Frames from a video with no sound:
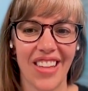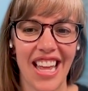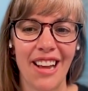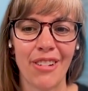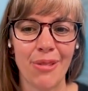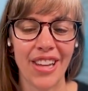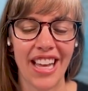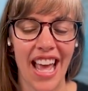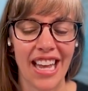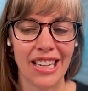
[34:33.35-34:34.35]
And I want to make
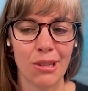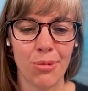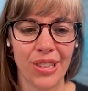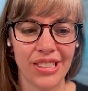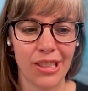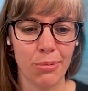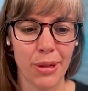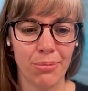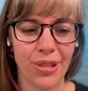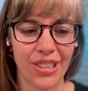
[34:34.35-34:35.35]
it editable so
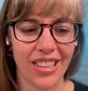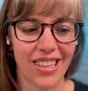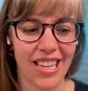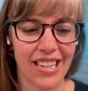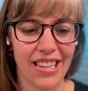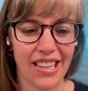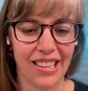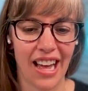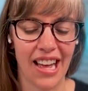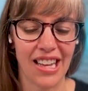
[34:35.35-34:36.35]
people could
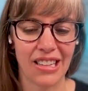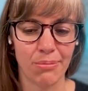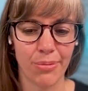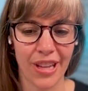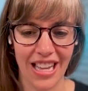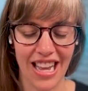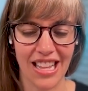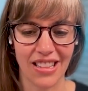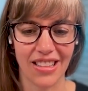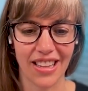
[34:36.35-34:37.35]
put
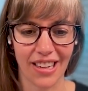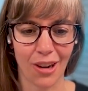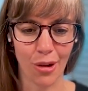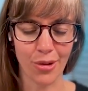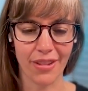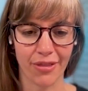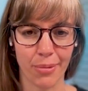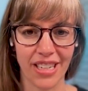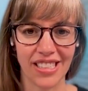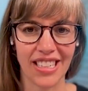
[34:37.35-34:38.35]
in their own
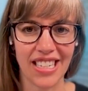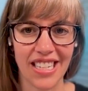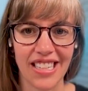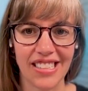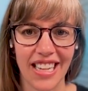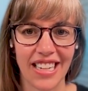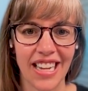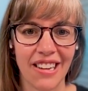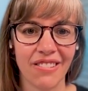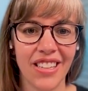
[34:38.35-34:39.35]
information into this
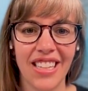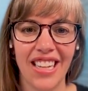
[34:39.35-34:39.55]
handout.